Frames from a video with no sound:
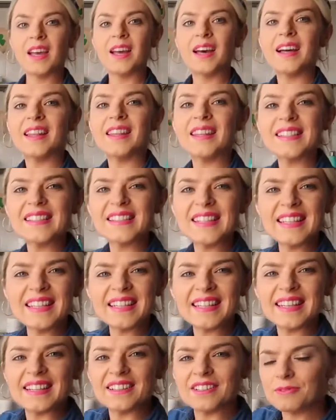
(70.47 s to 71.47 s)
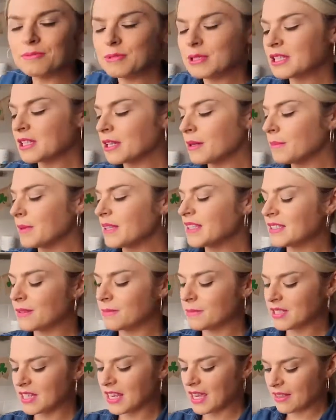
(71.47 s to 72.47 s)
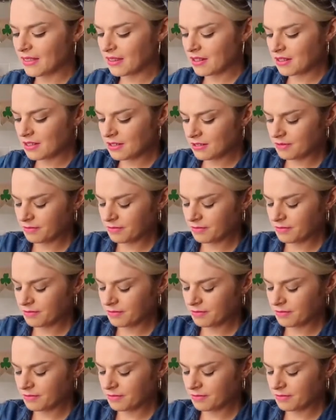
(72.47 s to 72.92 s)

And that's it now. I'm just going to mix them together.